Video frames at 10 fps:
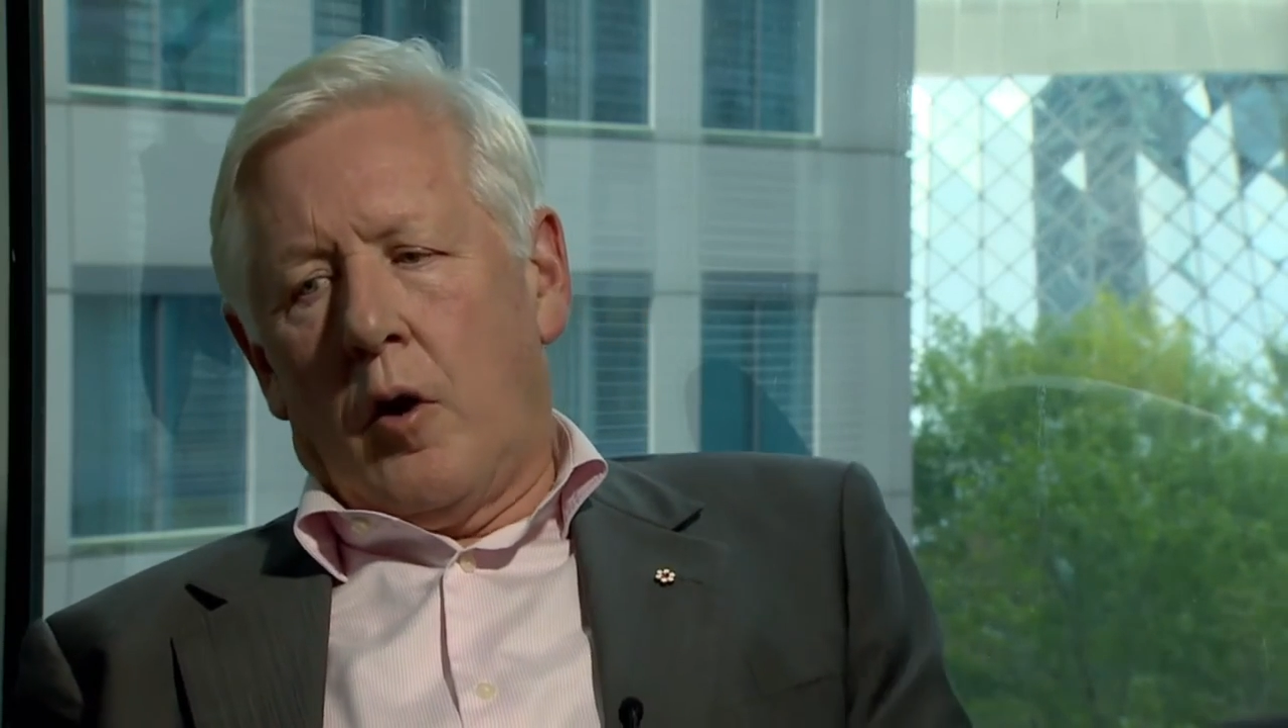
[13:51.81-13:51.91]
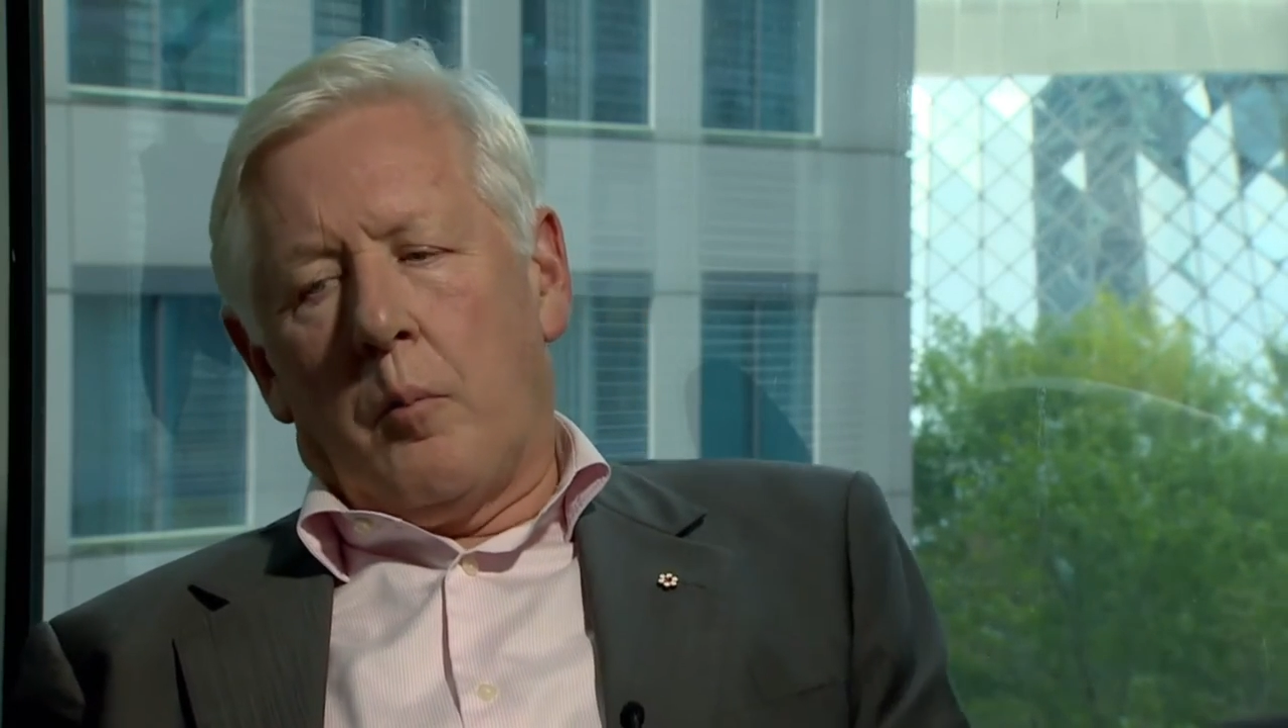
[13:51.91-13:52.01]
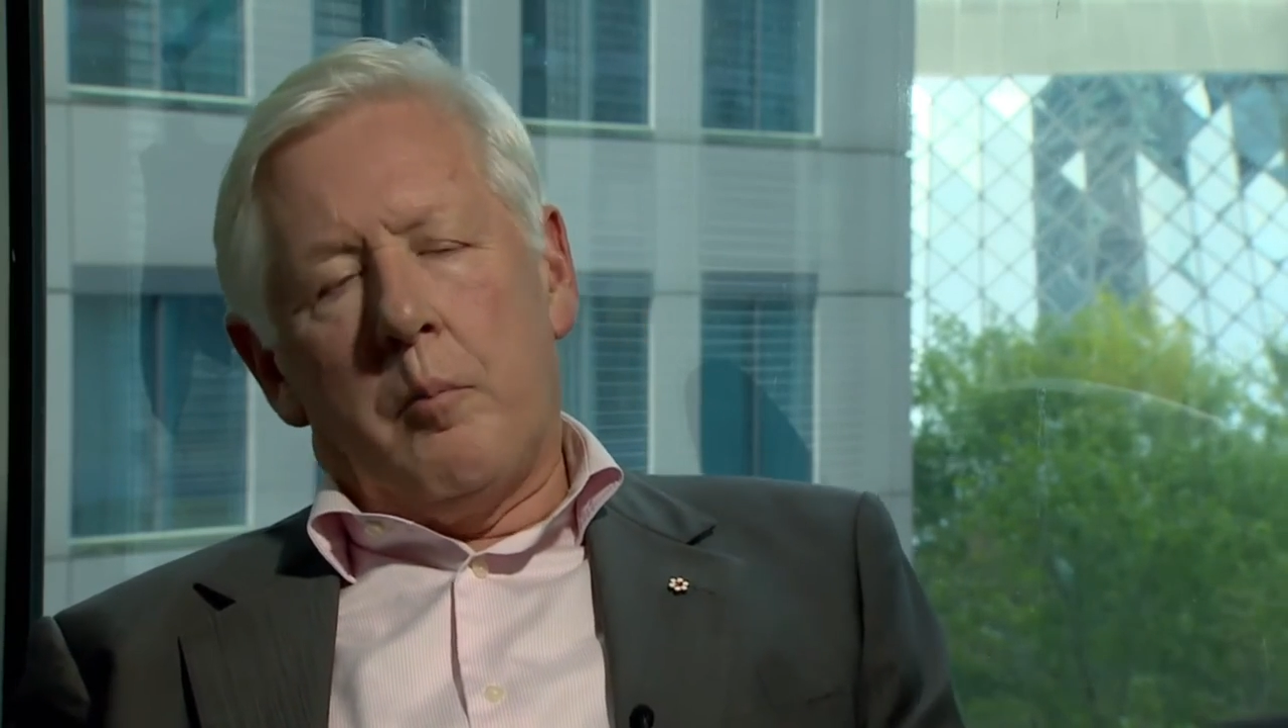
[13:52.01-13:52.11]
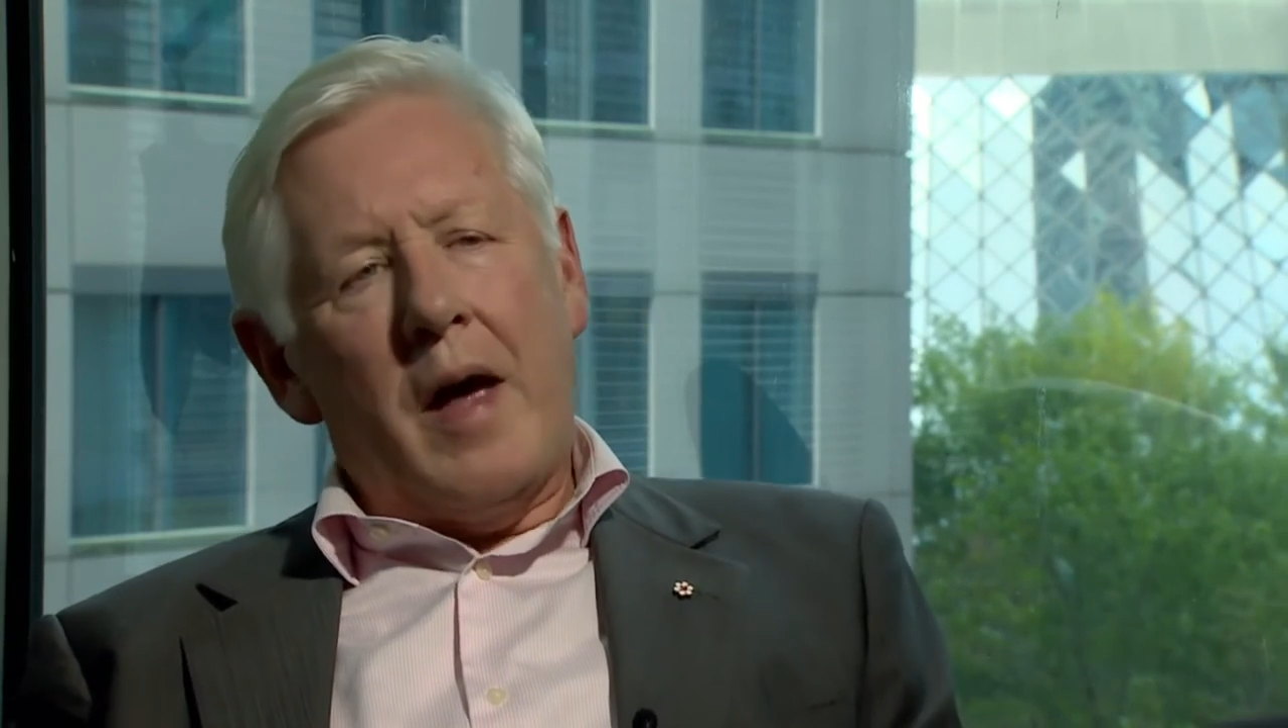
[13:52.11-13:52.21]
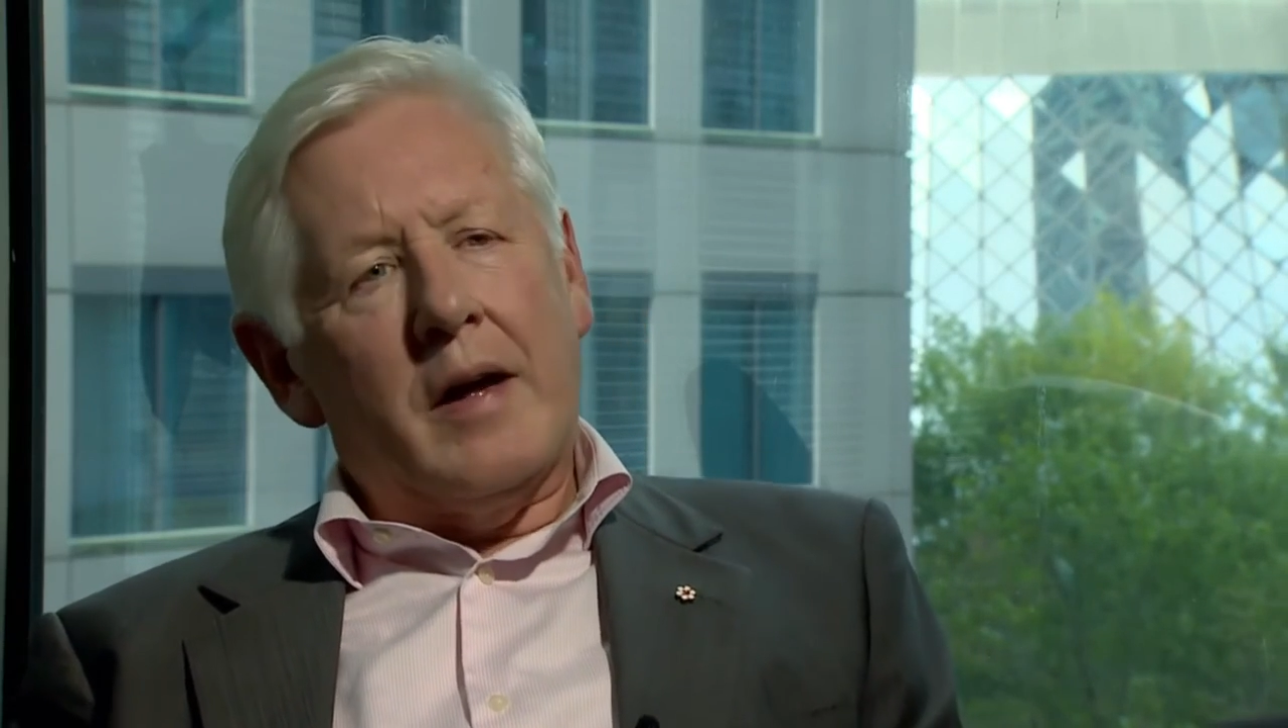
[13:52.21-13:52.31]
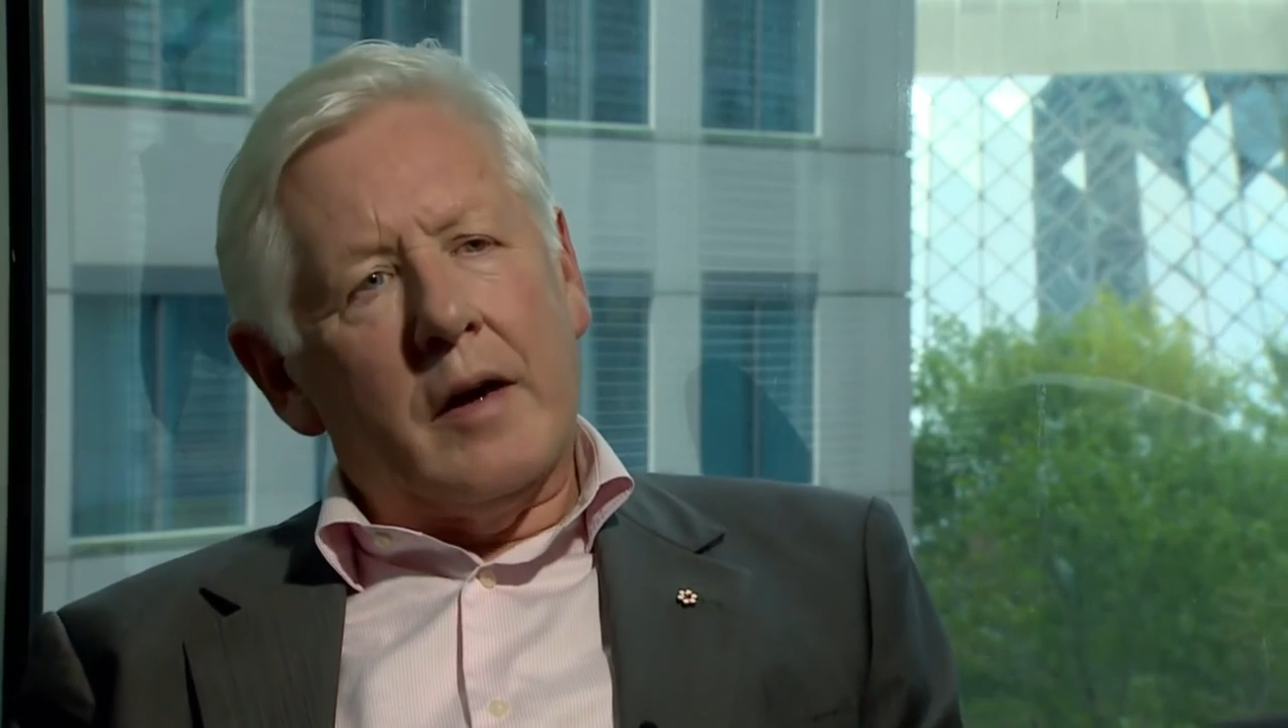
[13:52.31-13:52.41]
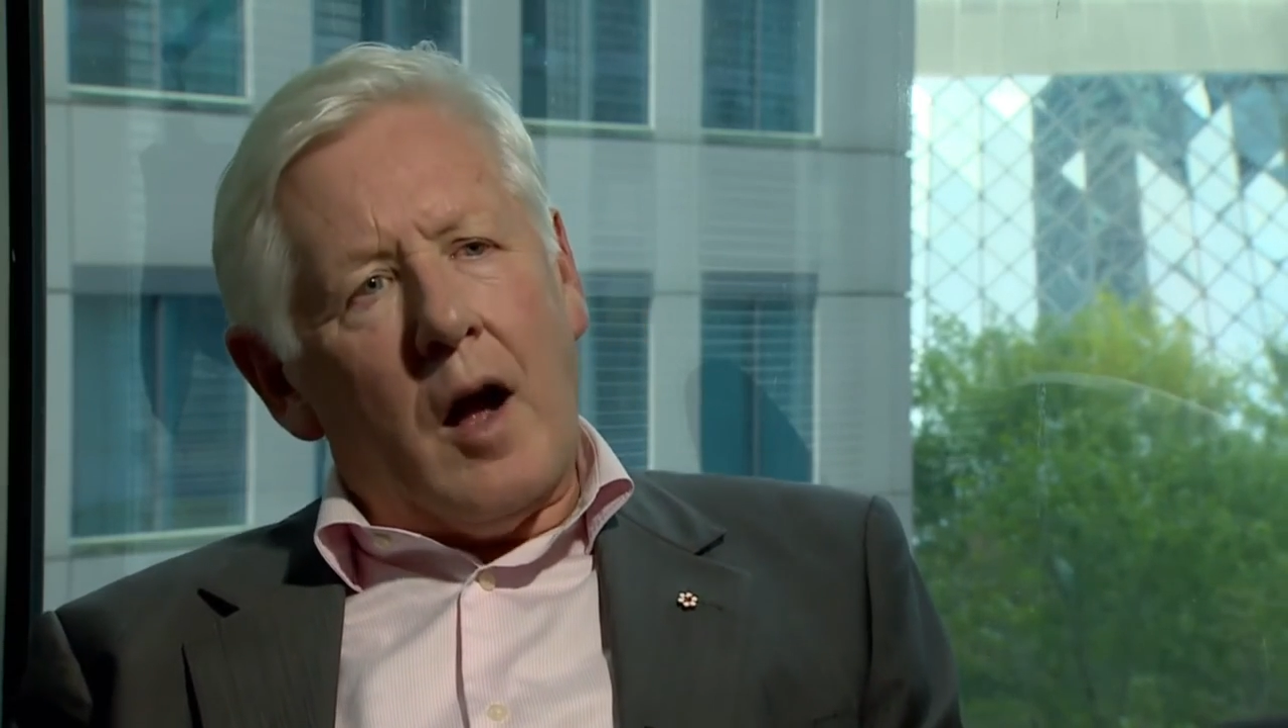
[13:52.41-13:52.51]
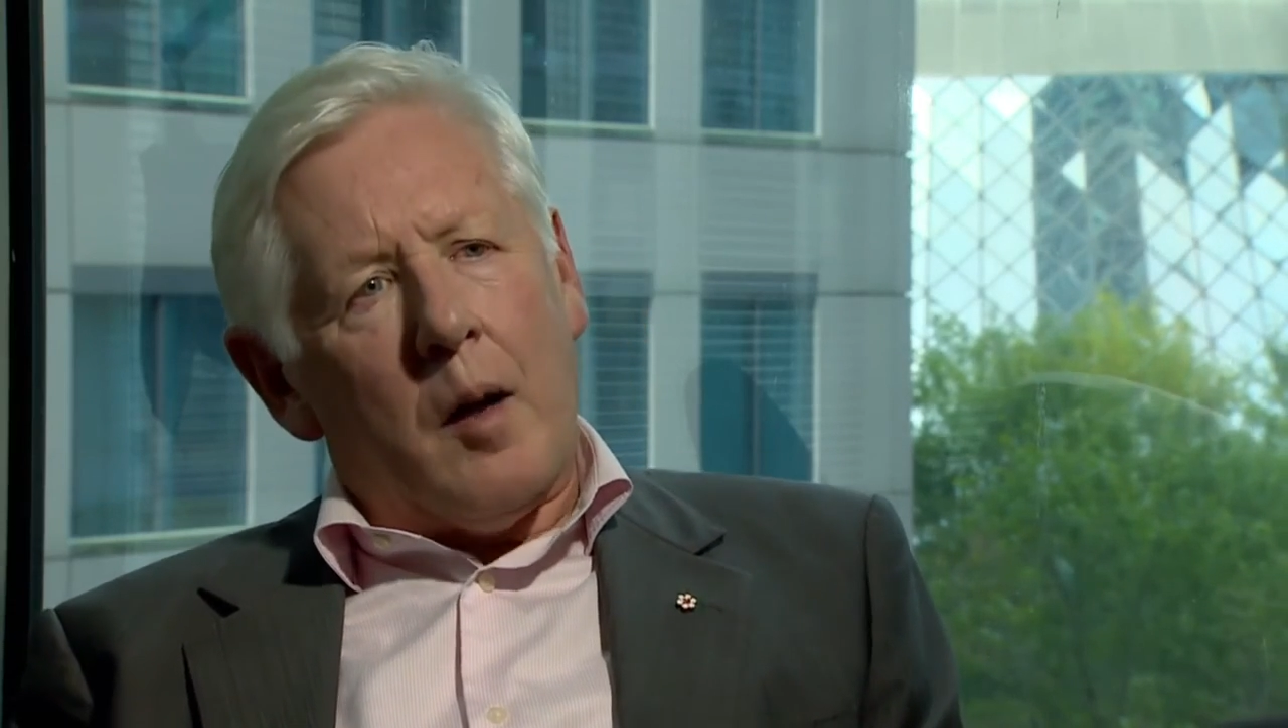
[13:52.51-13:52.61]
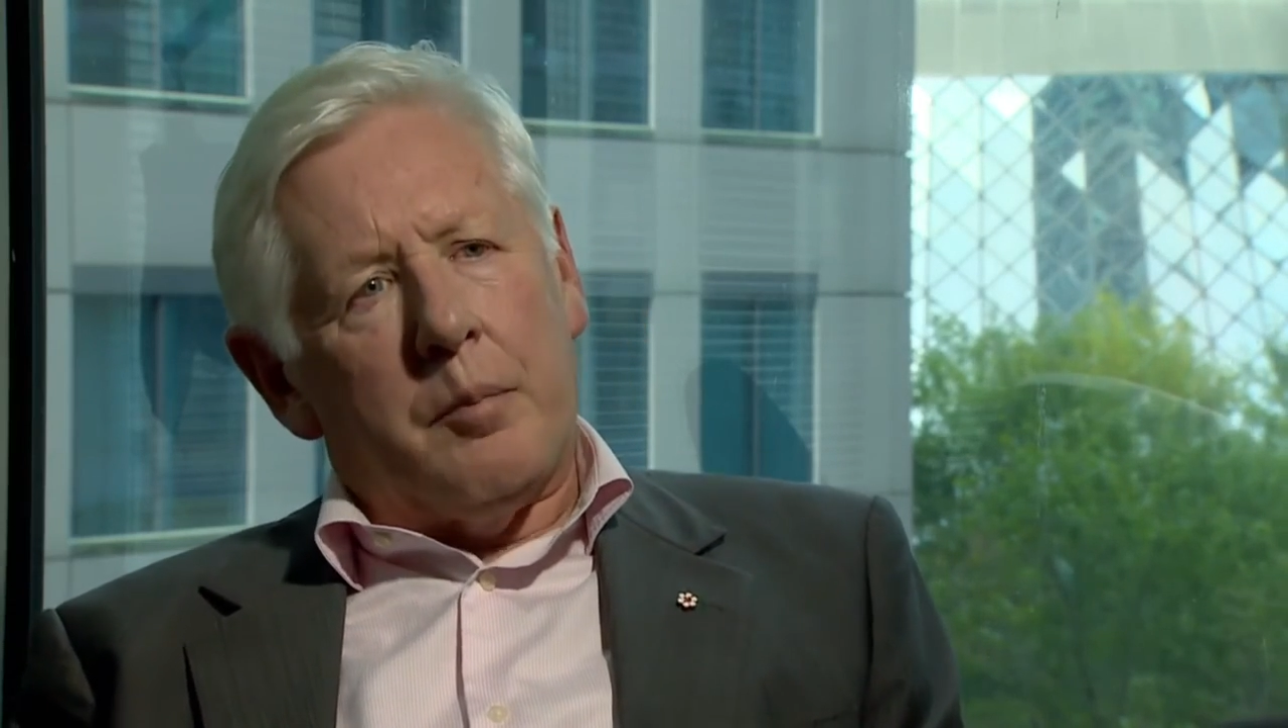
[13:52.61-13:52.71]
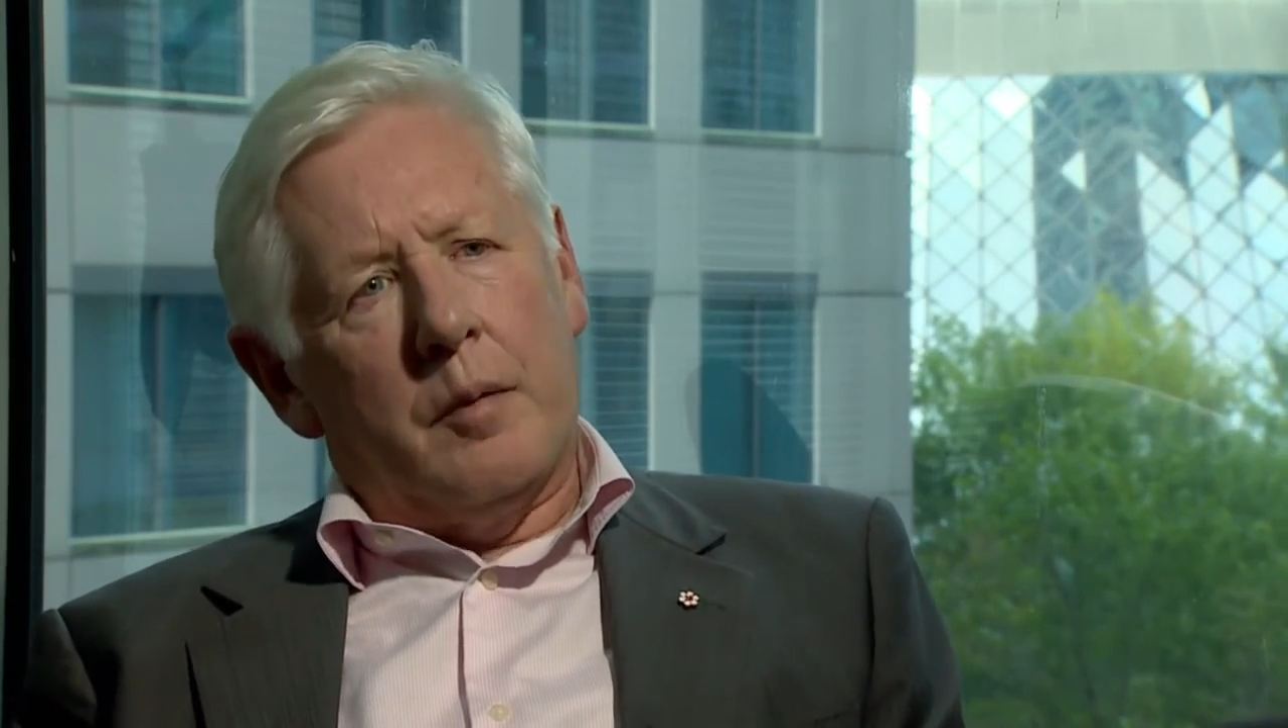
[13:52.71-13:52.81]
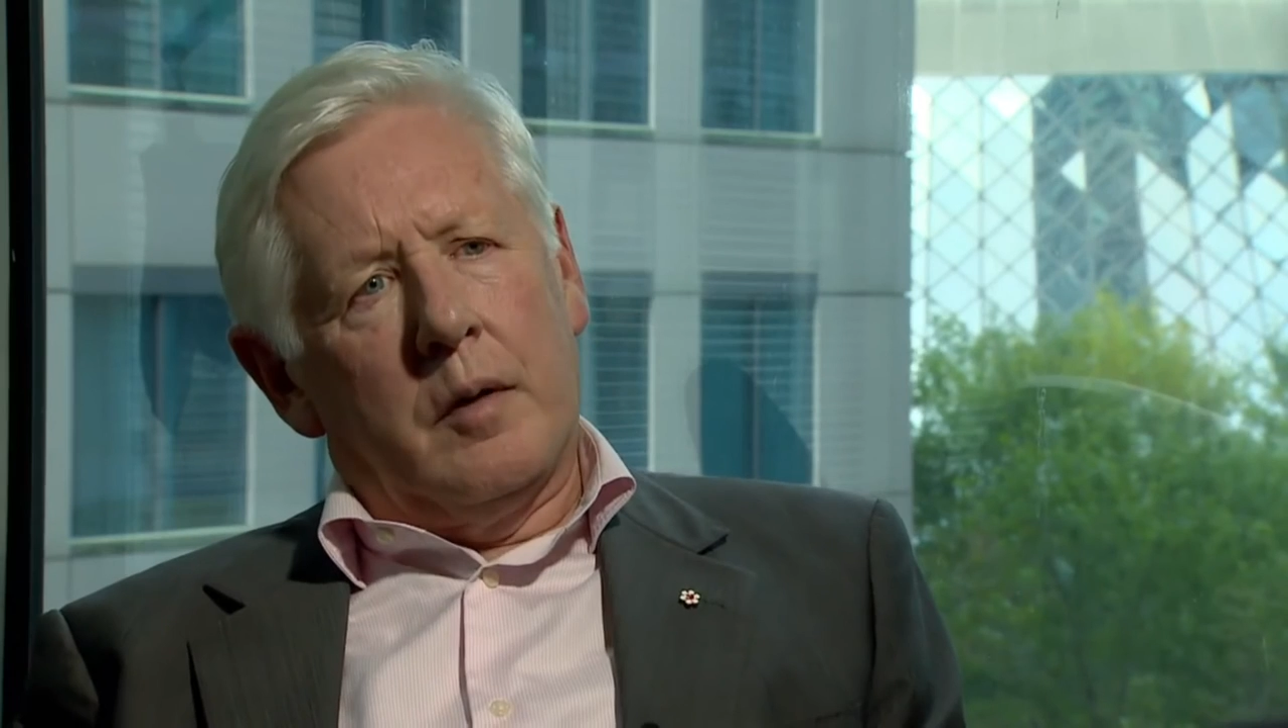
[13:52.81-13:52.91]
don't make it up.